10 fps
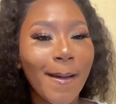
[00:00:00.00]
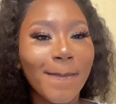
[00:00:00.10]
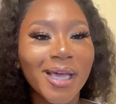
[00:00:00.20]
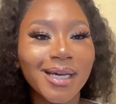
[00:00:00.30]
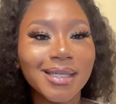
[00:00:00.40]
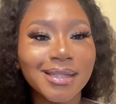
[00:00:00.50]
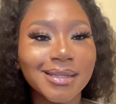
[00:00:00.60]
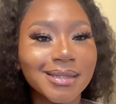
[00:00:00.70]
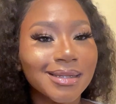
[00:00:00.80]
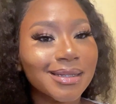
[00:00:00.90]

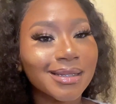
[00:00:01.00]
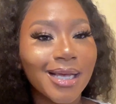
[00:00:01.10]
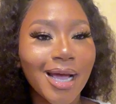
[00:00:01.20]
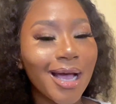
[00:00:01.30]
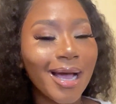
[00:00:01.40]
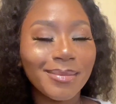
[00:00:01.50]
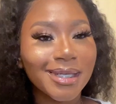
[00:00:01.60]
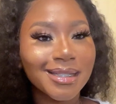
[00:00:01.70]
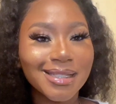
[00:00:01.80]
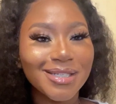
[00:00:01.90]
because I'm
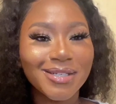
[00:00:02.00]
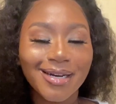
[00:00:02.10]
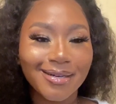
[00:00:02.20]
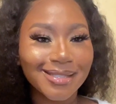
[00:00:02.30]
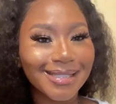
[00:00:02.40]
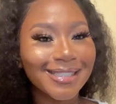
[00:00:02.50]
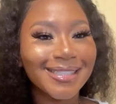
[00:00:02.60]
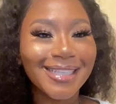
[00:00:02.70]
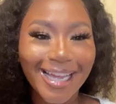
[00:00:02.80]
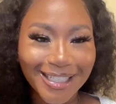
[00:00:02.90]
gonna teach you how to
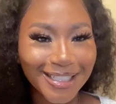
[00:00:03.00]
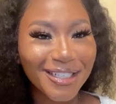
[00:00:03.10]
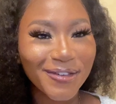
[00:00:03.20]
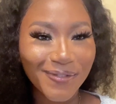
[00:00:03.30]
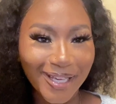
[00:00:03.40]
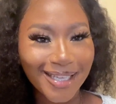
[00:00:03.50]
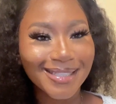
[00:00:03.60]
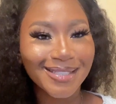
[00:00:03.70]
snatch your face.